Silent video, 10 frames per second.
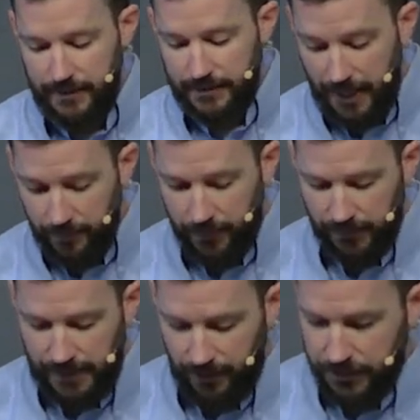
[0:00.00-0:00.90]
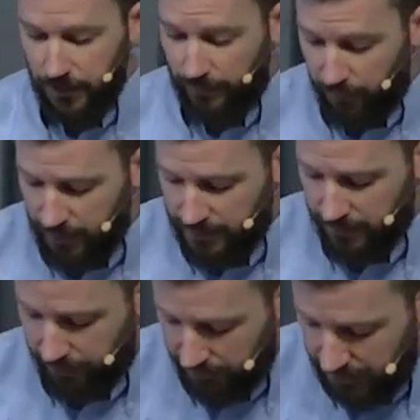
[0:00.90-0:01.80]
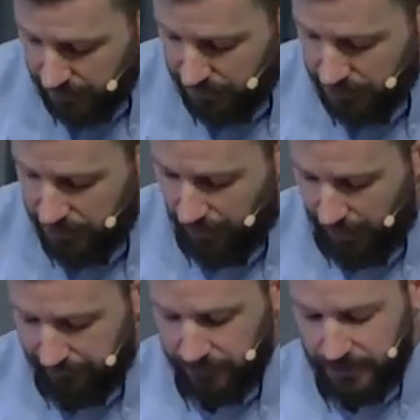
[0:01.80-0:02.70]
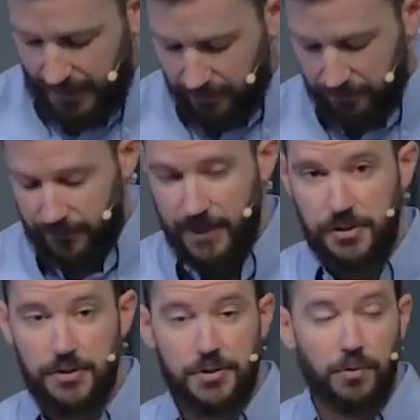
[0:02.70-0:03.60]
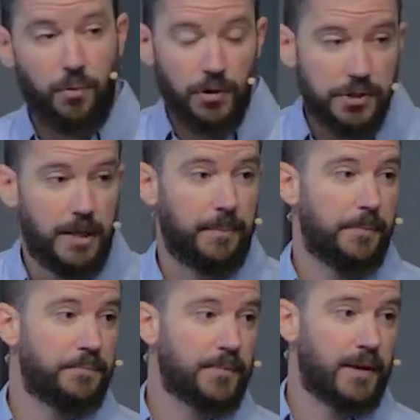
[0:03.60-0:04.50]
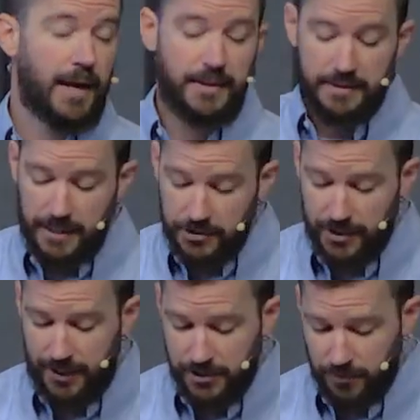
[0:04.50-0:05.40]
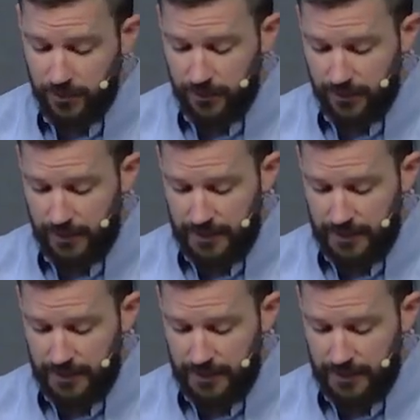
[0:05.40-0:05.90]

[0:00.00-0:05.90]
temple, he also appointed priests to offer sacrifices, to worship, and to teach God's word.